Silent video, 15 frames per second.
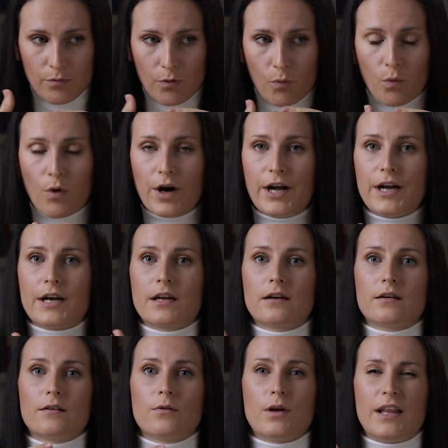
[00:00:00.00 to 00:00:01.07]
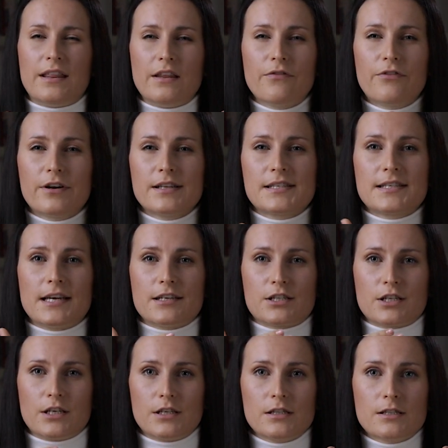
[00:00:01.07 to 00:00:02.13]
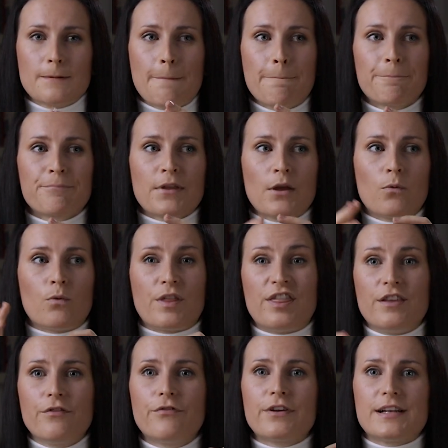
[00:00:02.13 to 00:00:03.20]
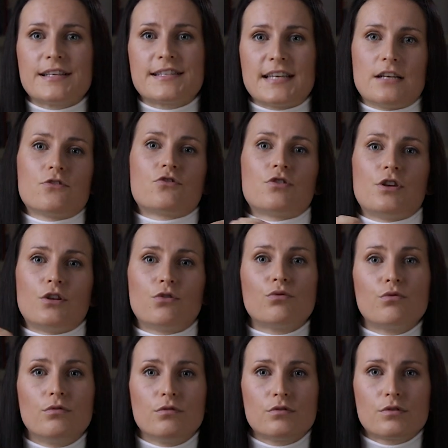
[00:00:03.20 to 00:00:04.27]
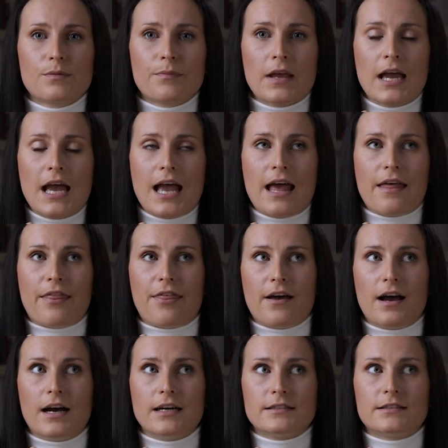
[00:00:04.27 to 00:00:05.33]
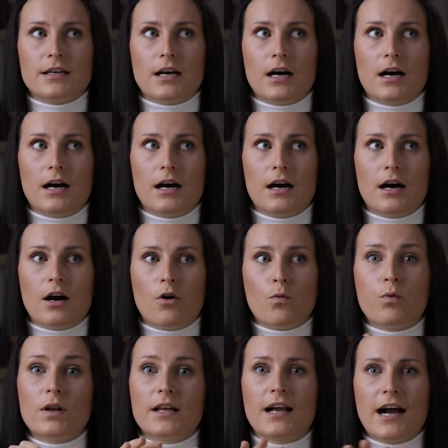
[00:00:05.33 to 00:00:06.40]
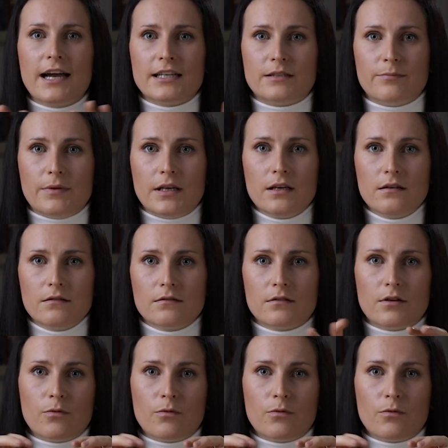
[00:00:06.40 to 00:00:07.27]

work in different sessions with different sensory tools that will guide me,